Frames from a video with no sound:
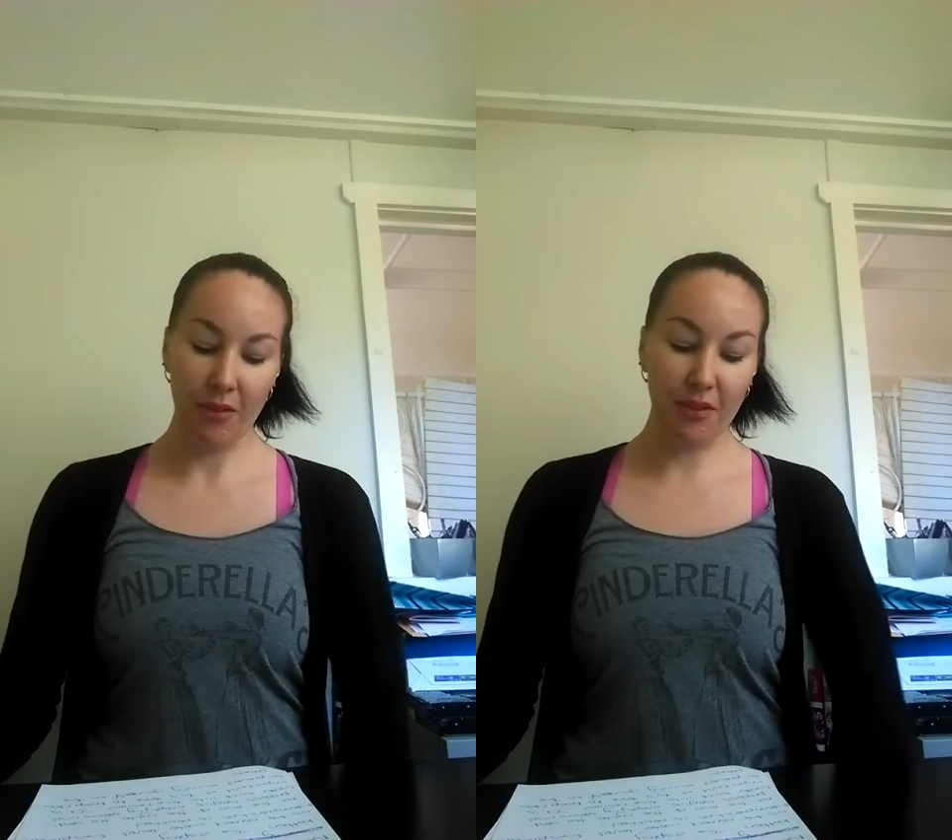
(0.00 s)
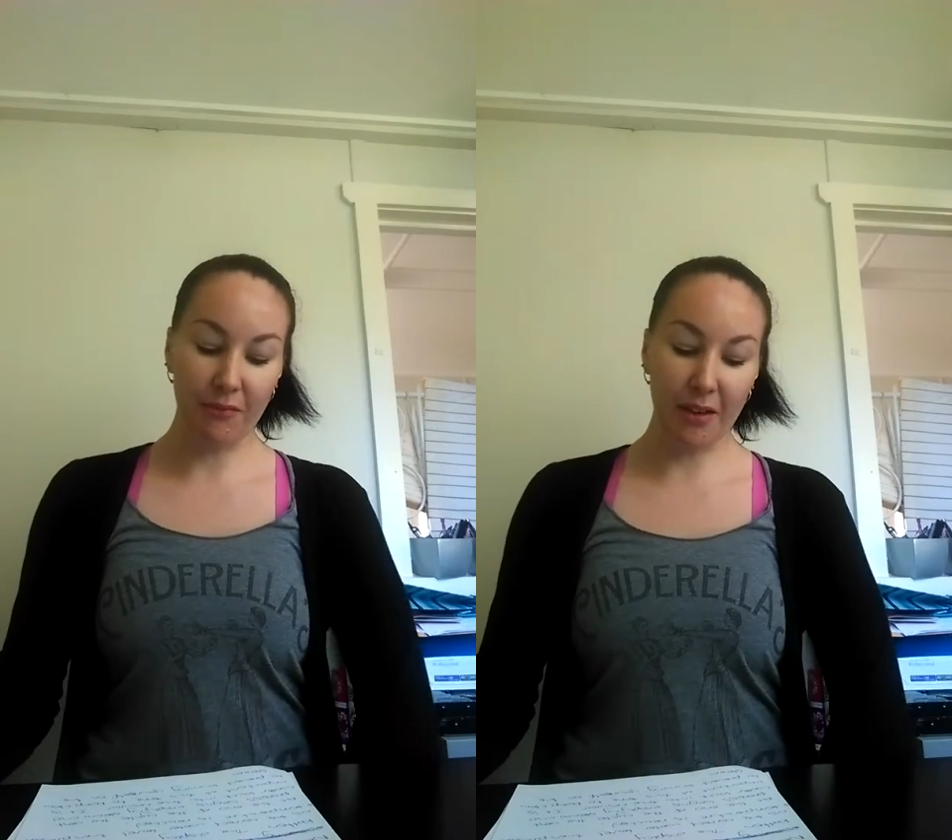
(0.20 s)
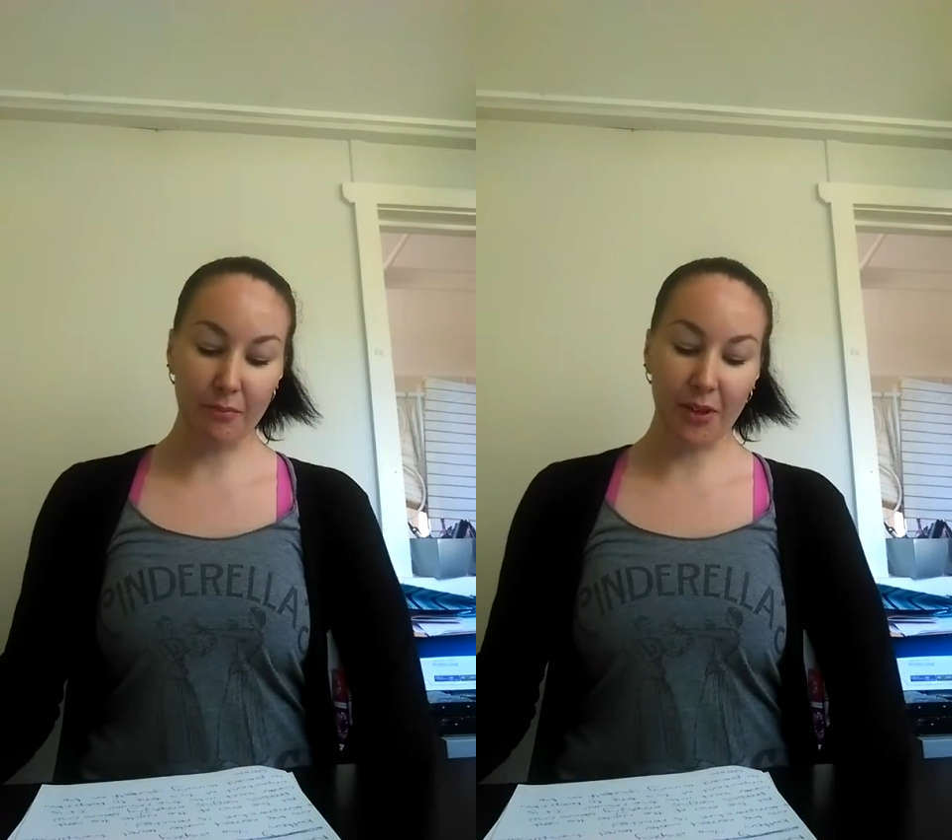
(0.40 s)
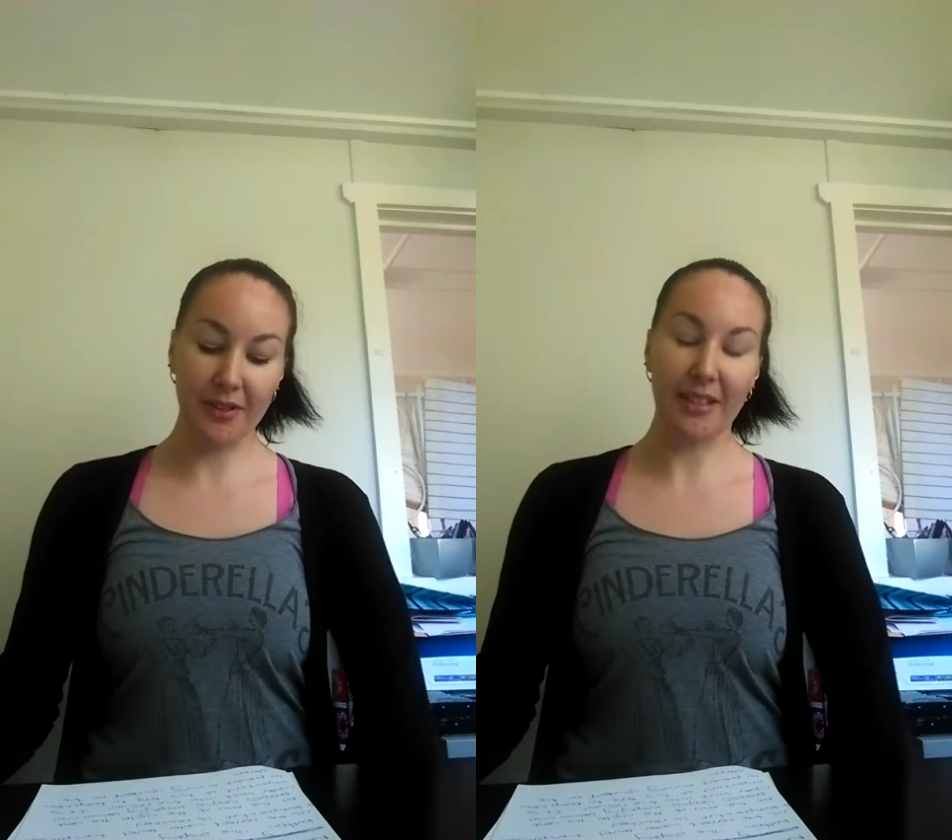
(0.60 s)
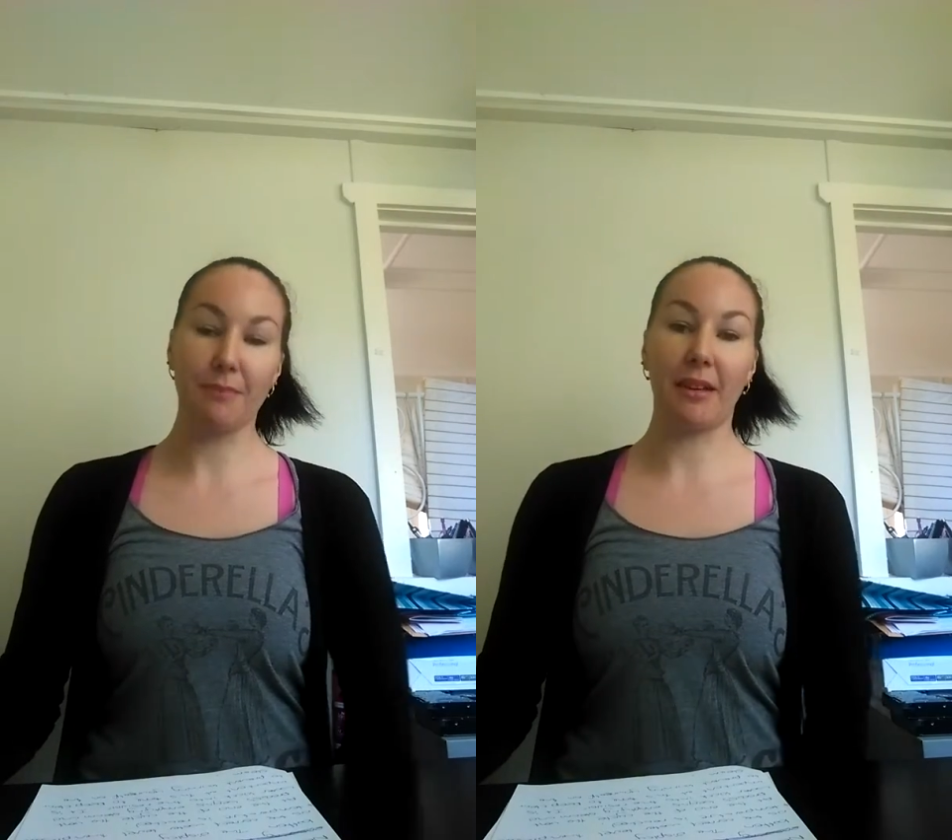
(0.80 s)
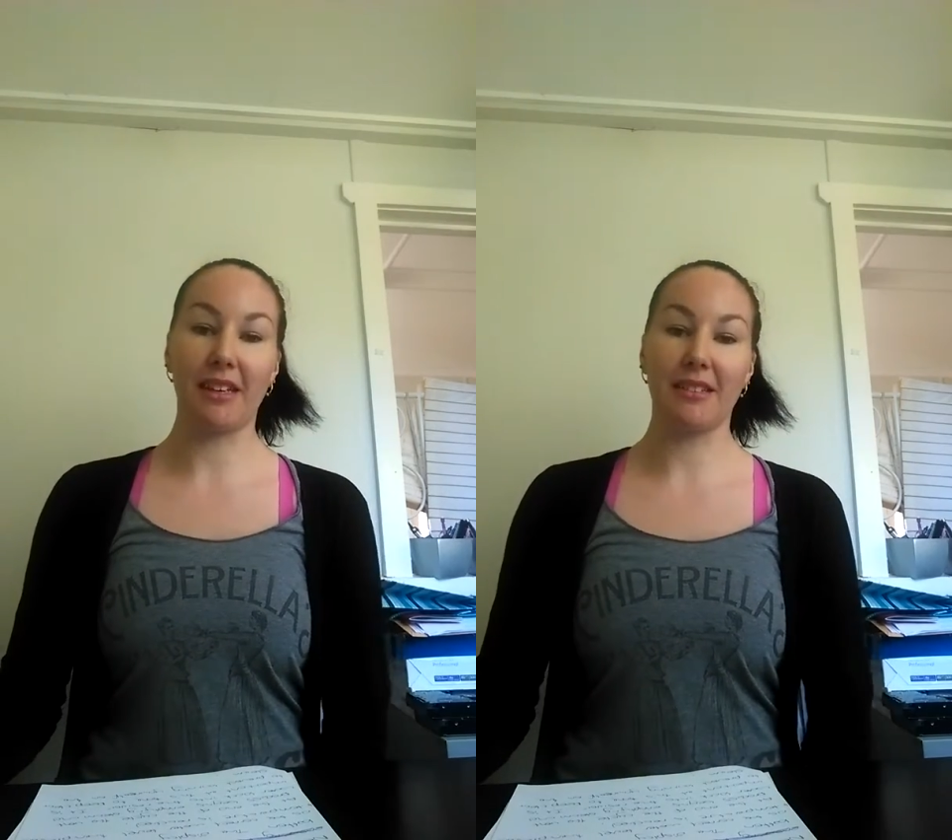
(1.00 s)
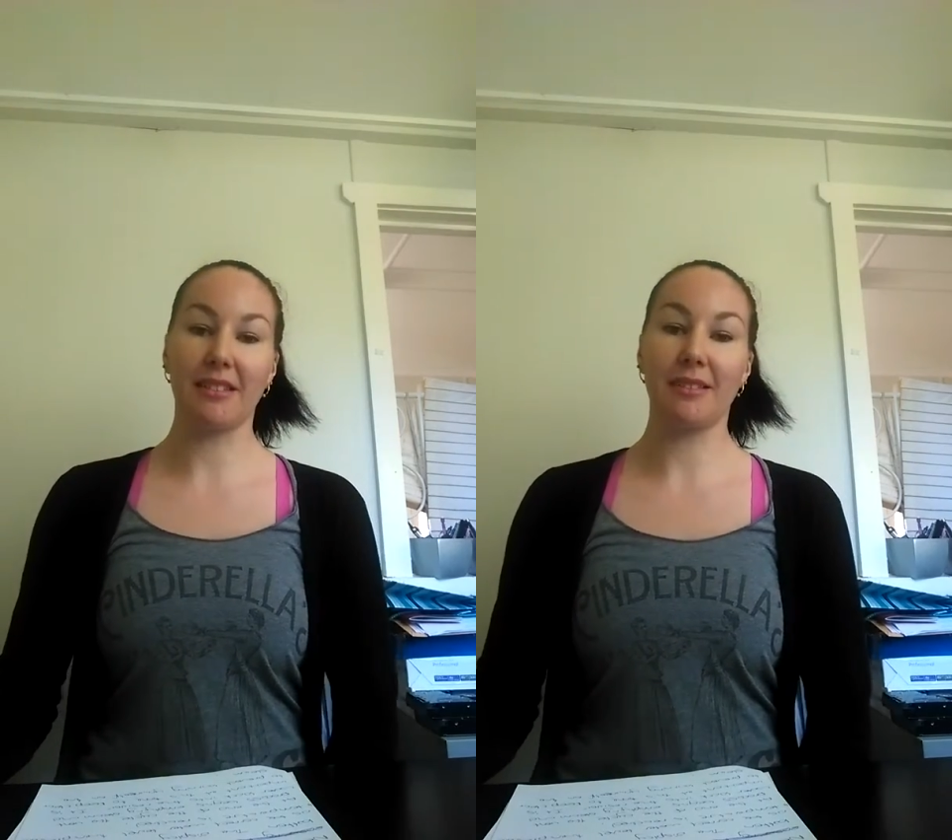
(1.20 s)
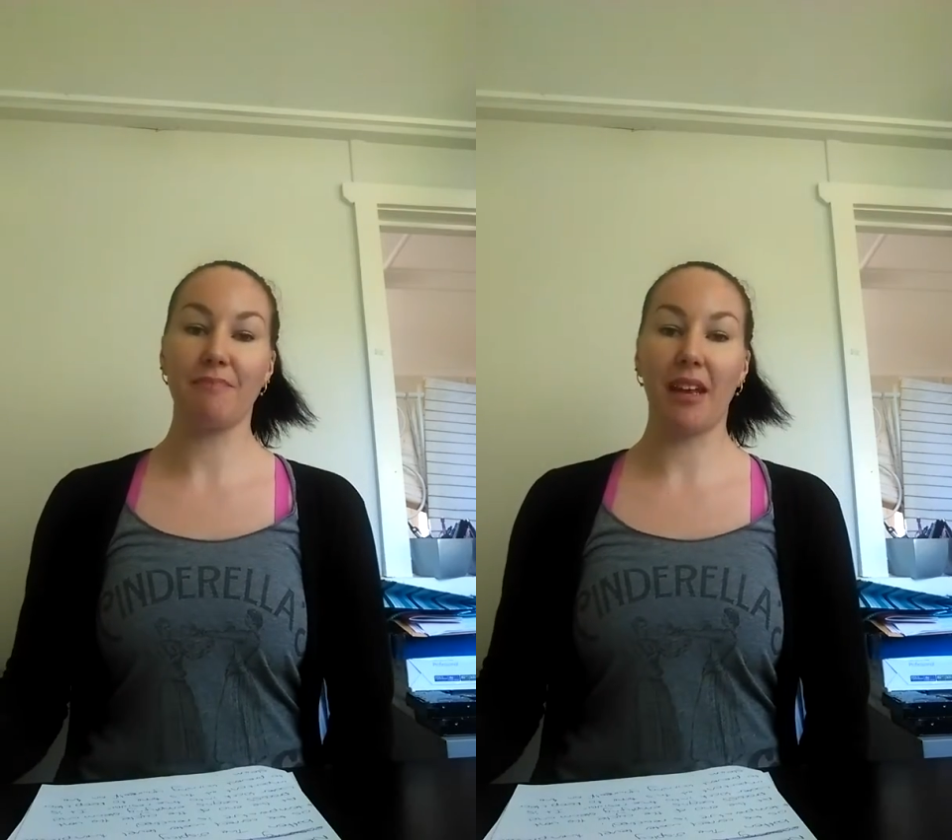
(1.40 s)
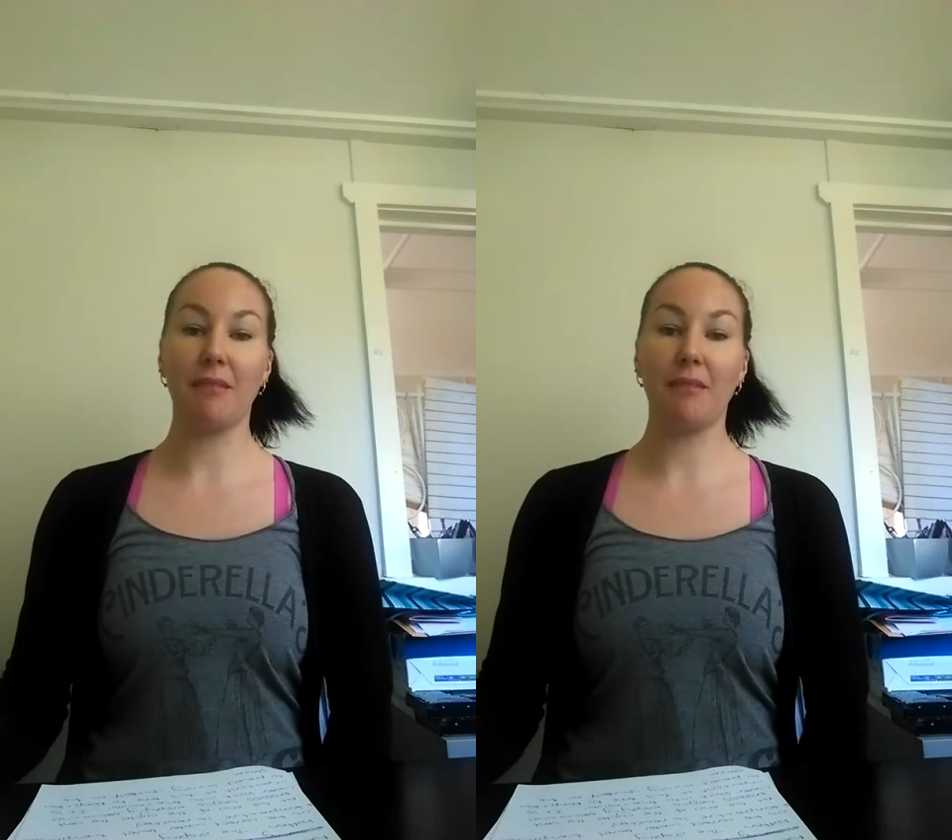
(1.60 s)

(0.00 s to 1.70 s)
the vent process begins,